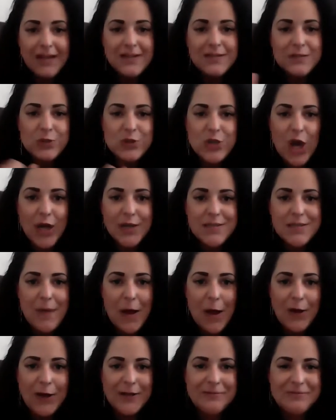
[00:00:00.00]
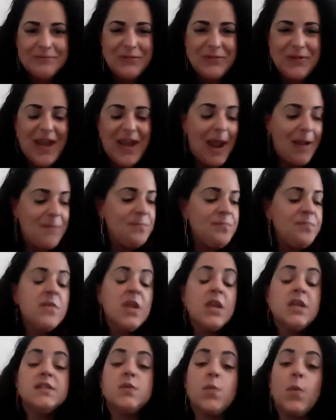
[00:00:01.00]
I still talked about it, okay?
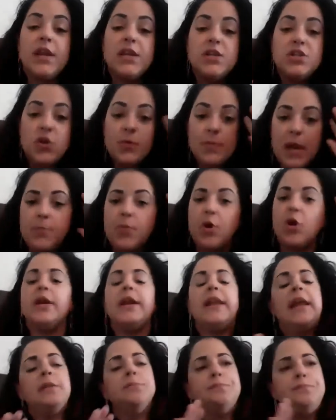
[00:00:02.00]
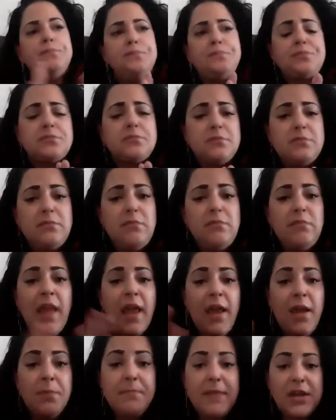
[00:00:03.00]
So when I do my marketing,
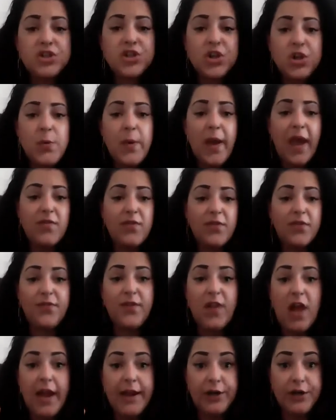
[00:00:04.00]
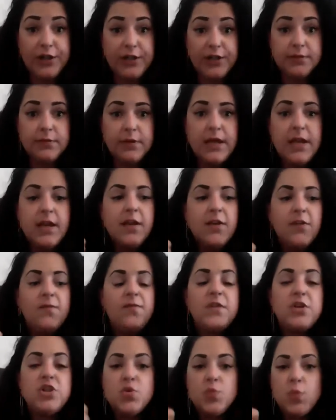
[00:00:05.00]
make sure you have a flyer.
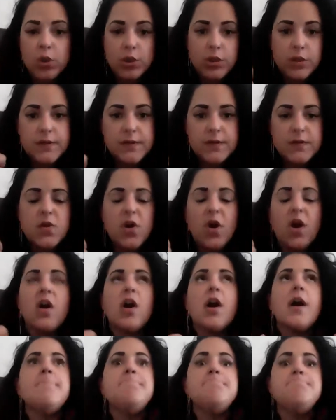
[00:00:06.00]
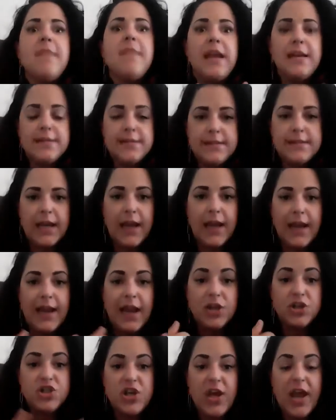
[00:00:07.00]
Visuals are amazing.
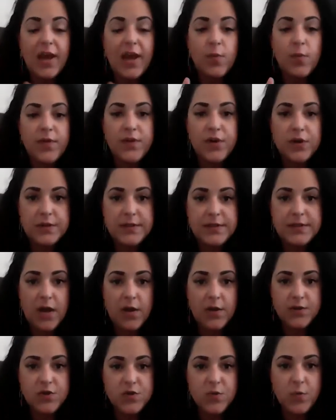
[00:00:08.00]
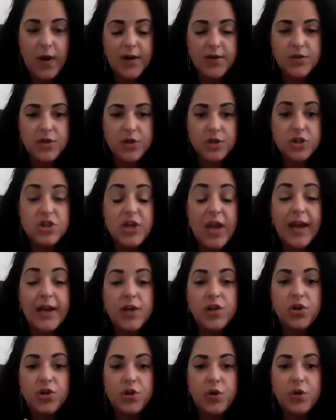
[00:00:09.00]
Again, check with your sales director, check
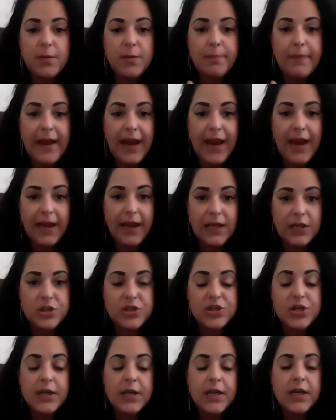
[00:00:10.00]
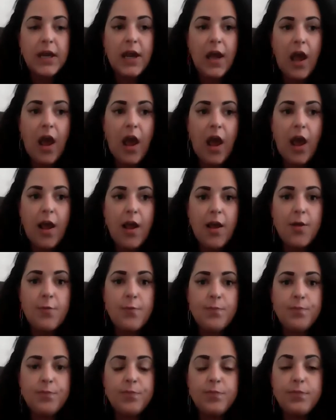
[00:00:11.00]
in your unit page.
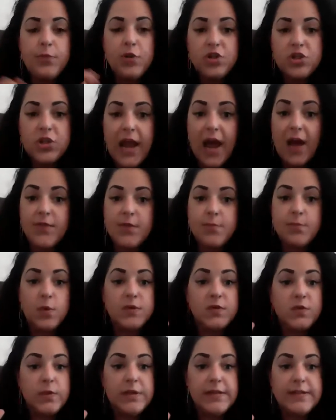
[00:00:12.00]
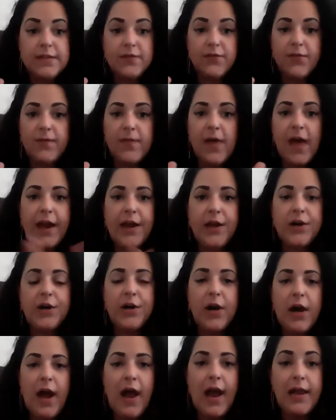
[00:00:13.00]
You should have the most recent
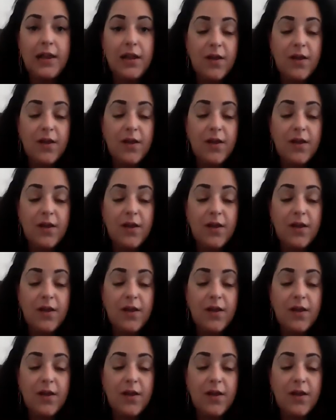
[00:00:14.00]
flyer.